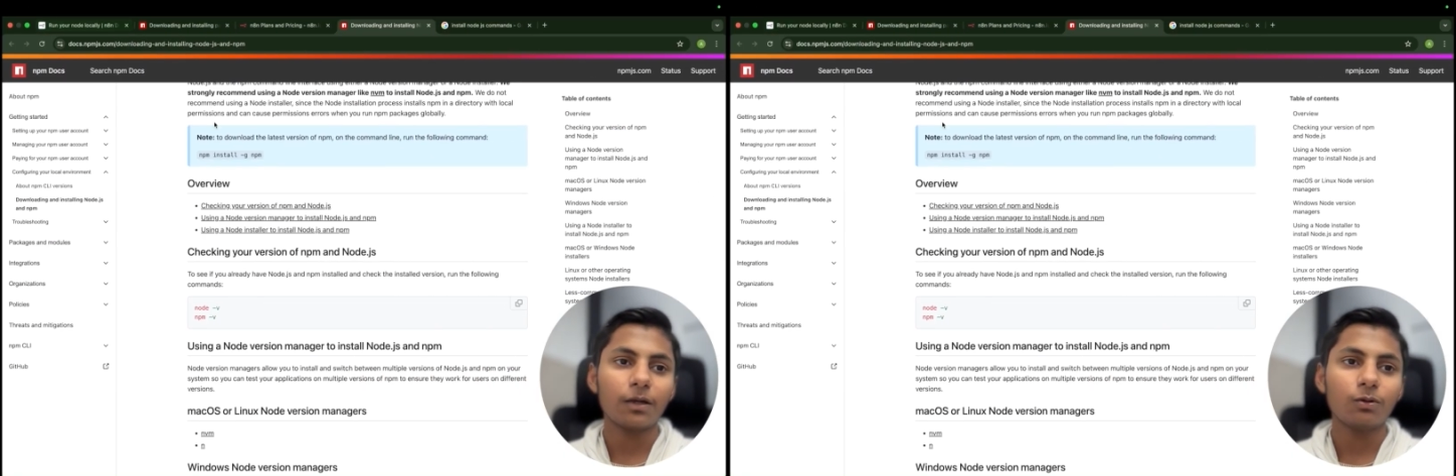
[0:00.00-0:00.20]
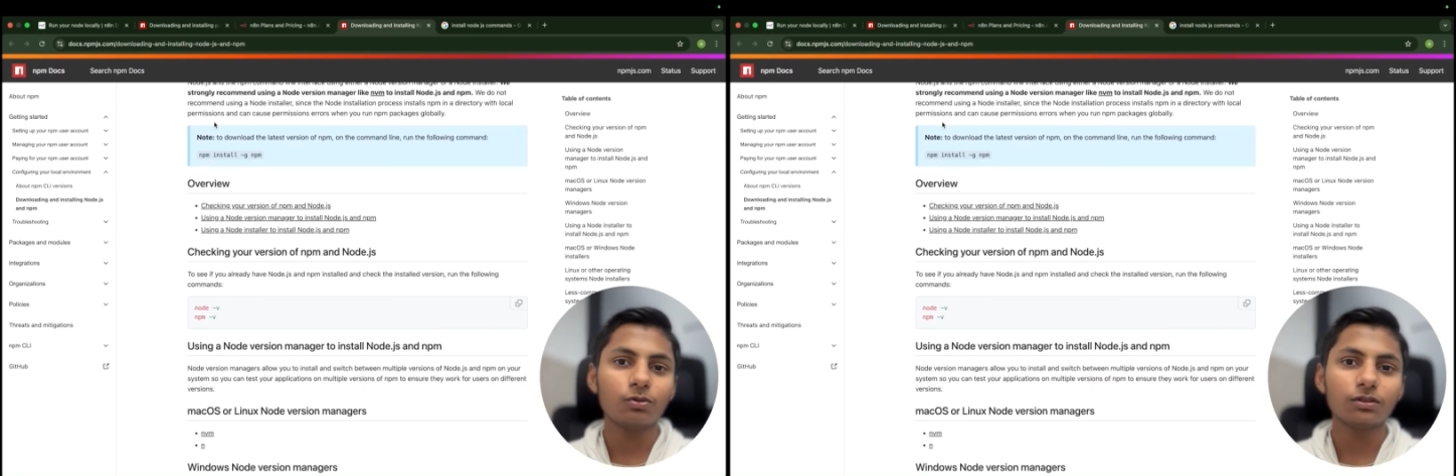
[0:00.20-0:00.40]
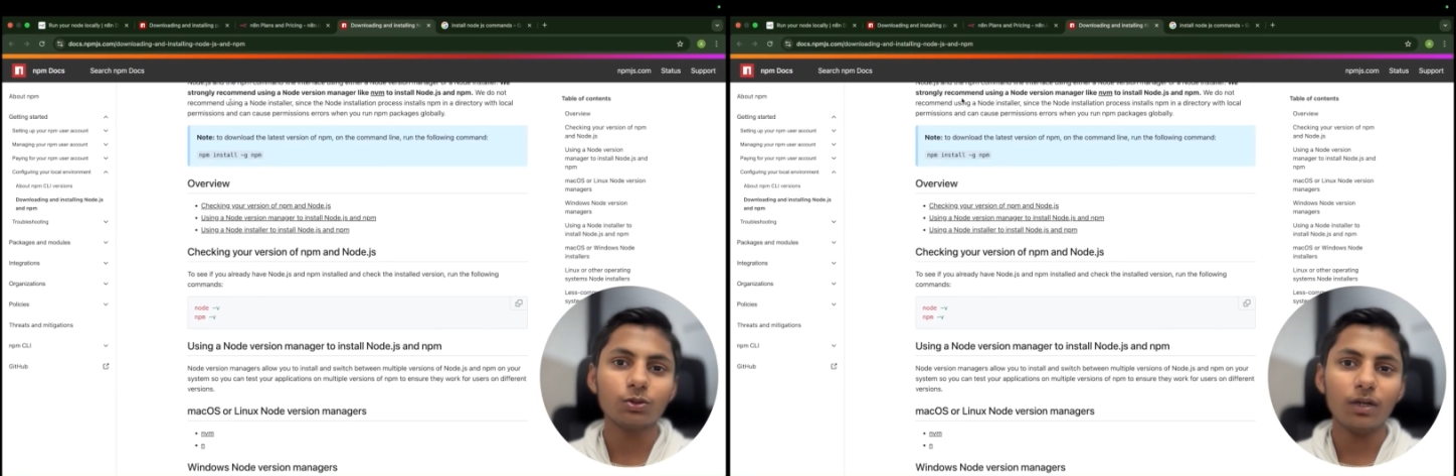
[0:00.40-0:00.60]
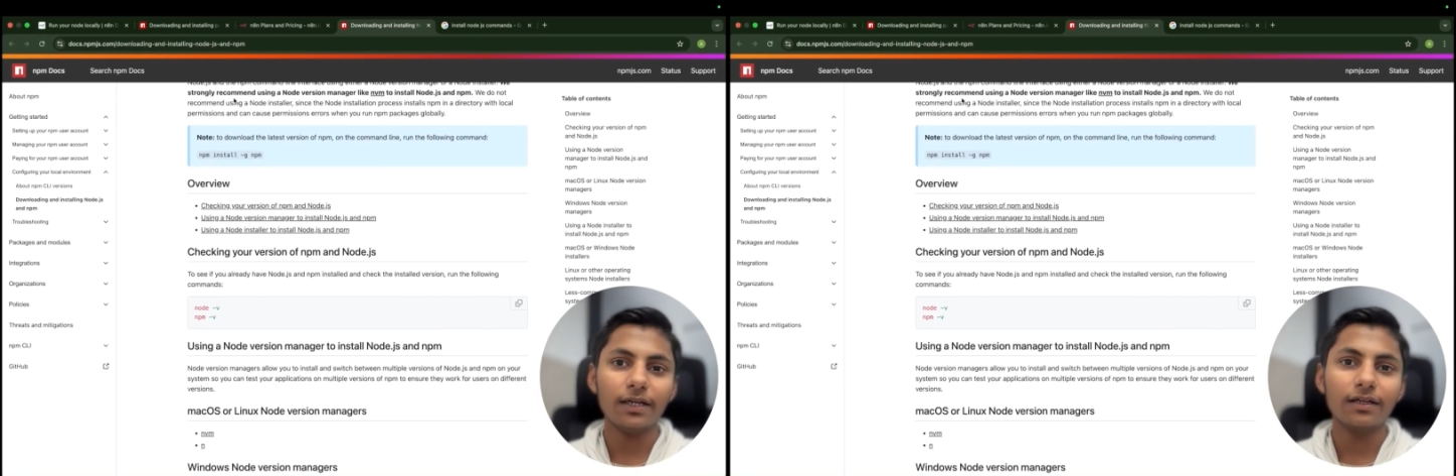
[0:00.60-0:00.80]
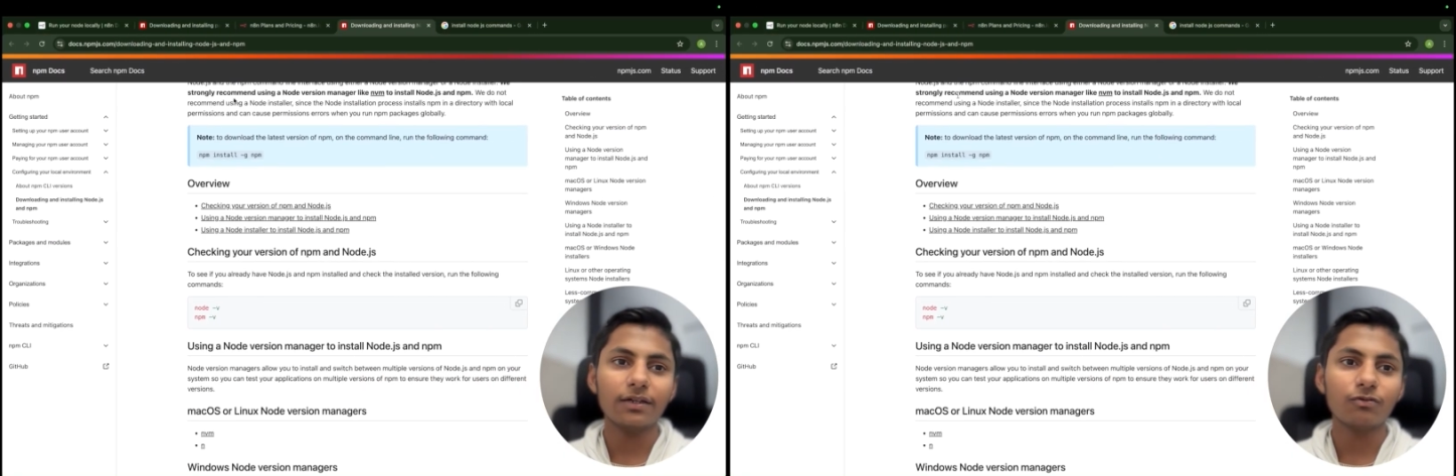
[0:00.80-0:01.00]
To install
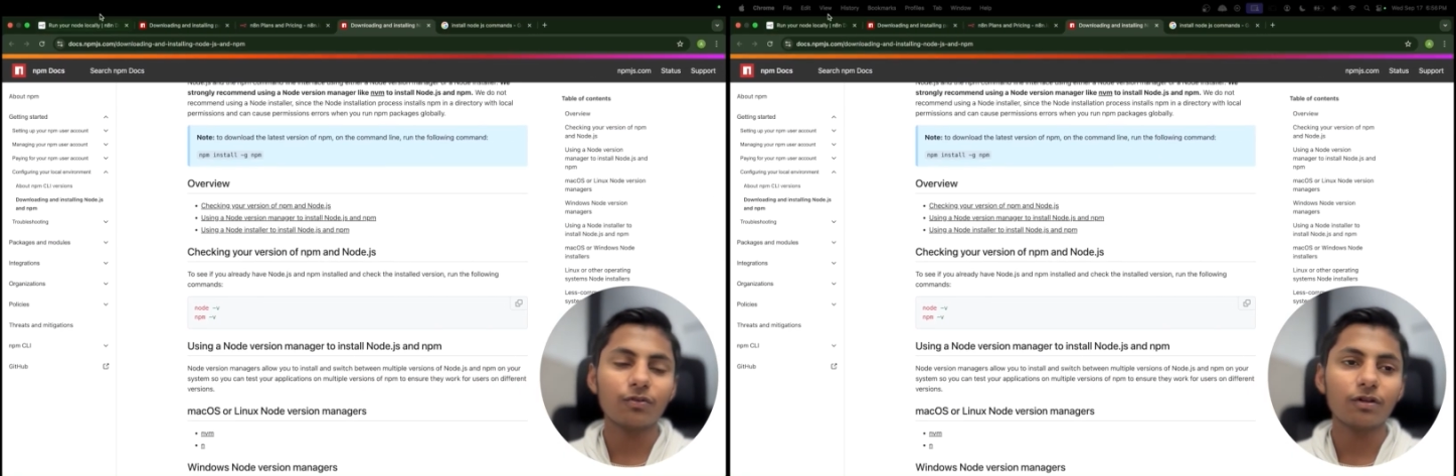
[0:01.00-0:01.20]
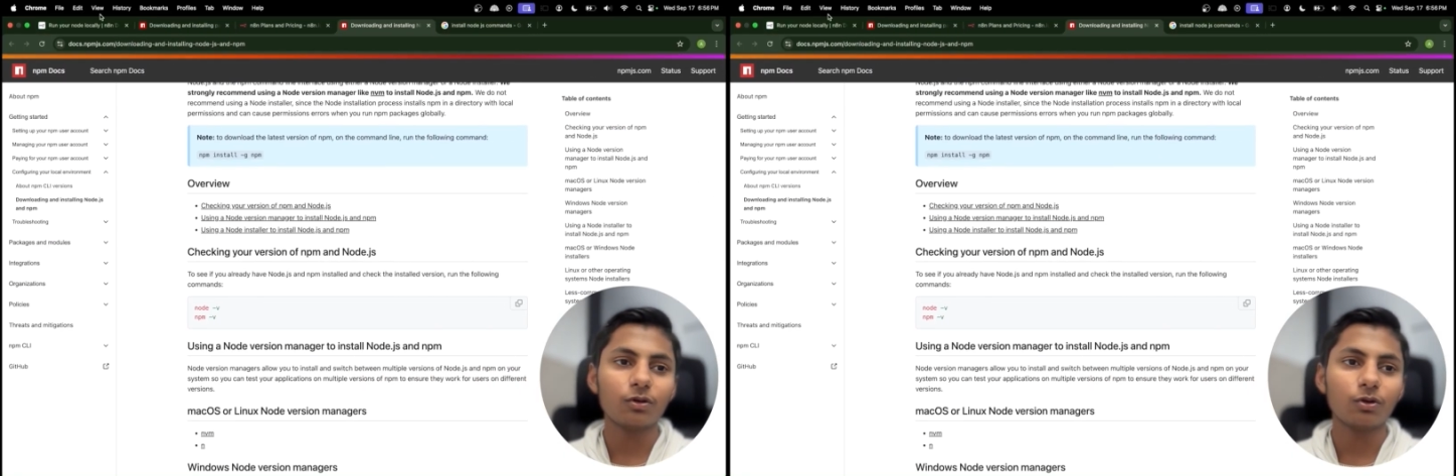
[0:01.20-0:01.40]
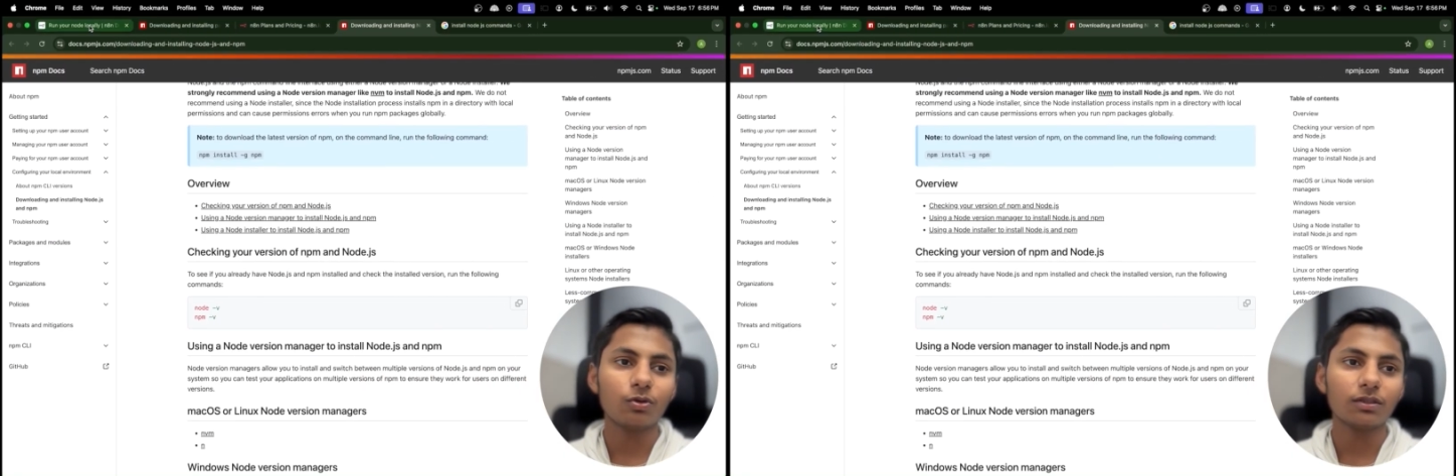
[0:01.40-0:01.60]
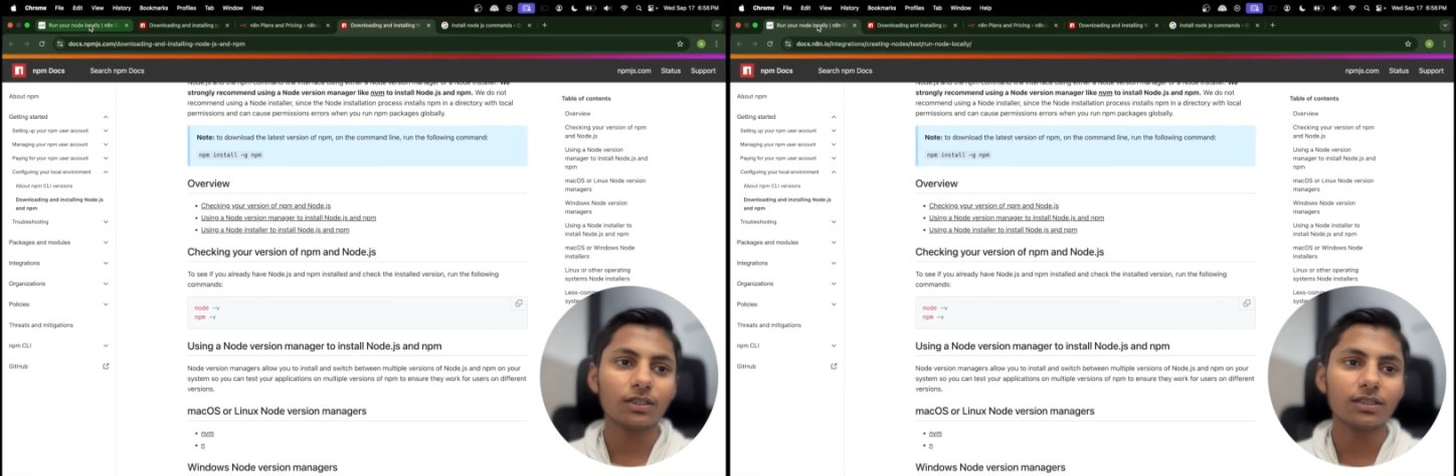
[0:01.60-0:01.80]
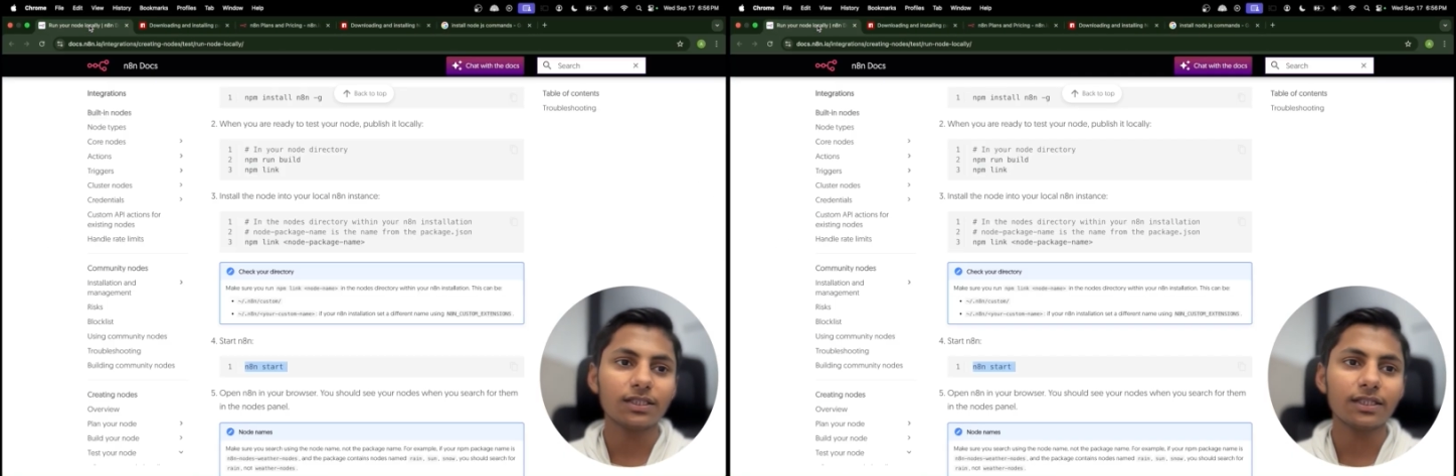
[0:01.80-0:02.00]
n8n, we will go on
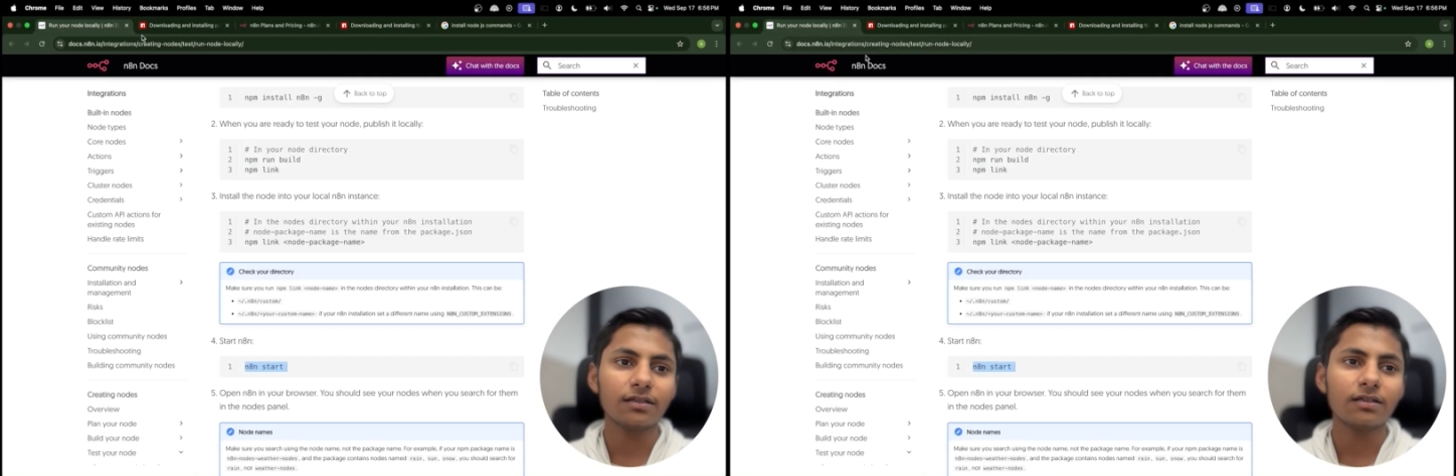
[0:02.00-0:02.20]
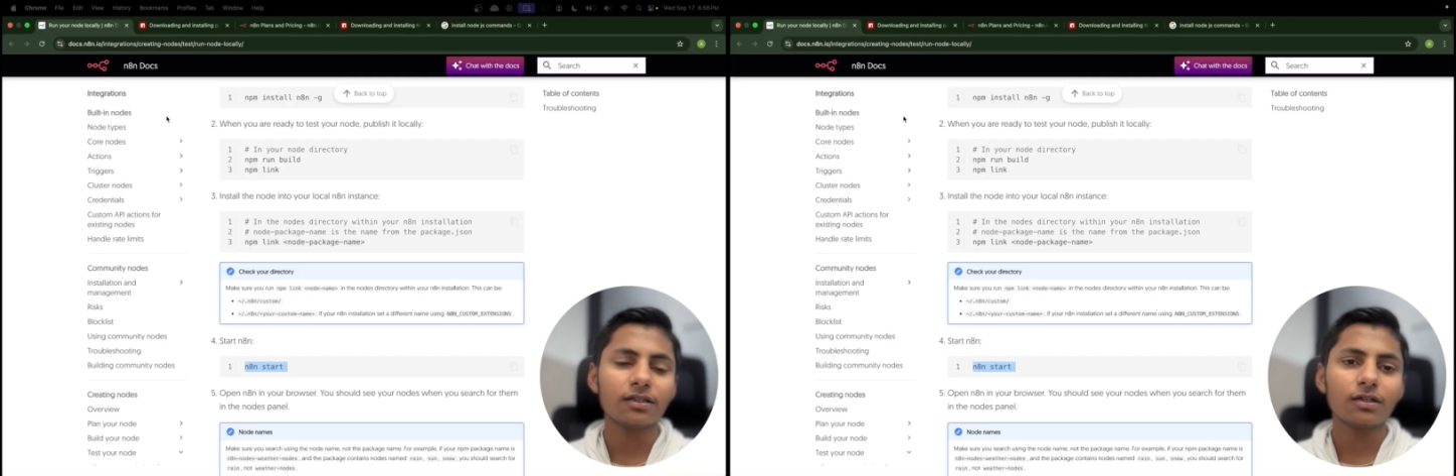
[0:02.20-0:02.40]
this link,